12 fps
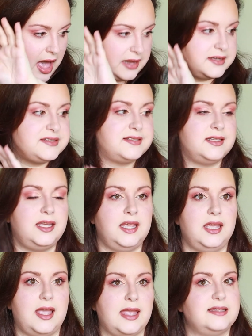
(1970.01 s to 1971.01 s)

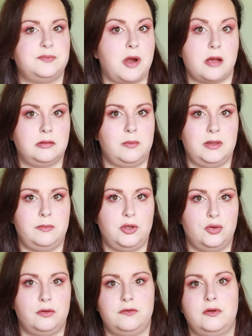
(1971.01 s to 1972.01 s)
honestly, it's probably
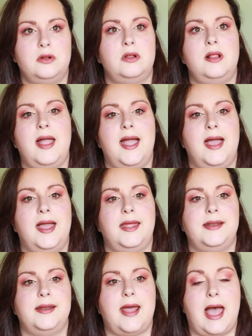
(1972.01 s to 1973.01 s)
beautiful,
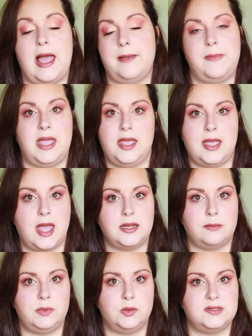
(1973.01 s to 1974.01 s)
and I may
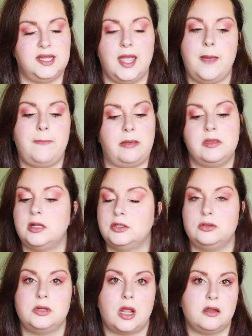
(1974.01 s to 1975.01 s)
end up using it. Maybe I'll
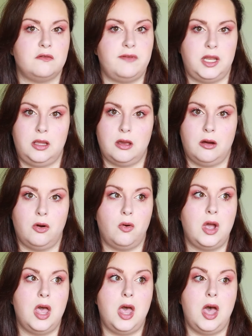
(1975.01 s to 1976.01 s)
do another
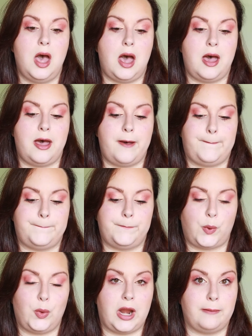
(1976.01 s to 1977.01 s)
video
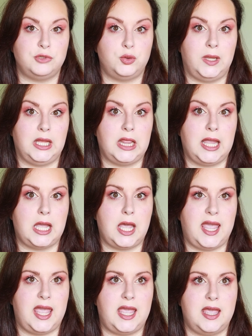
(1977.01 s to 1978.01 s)
where I'm doing
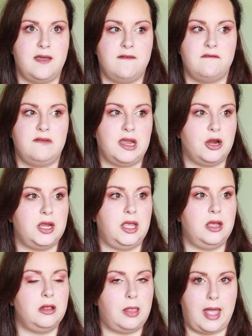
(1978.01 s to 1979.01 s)
like a
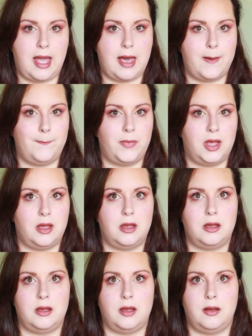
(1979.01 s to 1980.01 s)
very glam,
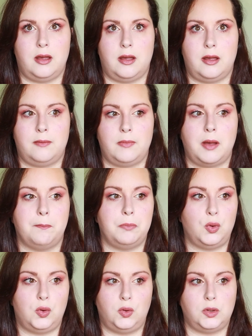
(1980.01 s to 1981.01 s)

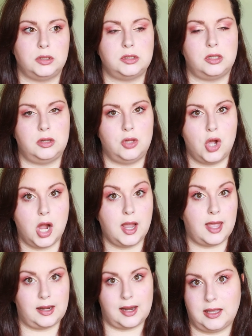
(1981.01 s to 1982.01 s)
bold
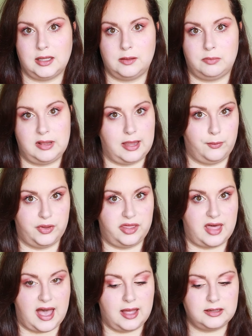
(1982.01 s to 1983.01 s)
look, I can play
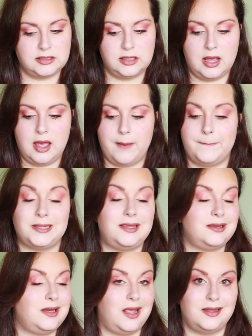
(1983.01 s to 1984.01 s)
with that. But
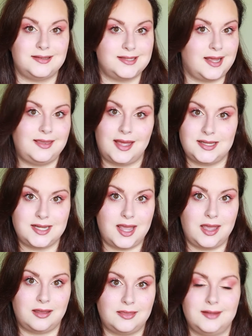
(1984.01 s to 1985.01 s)
today is not that
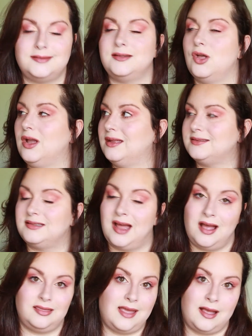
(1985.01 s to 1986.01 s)
day. This look is
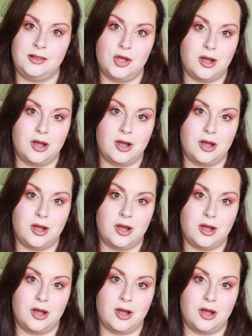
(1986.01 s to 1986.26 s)
not that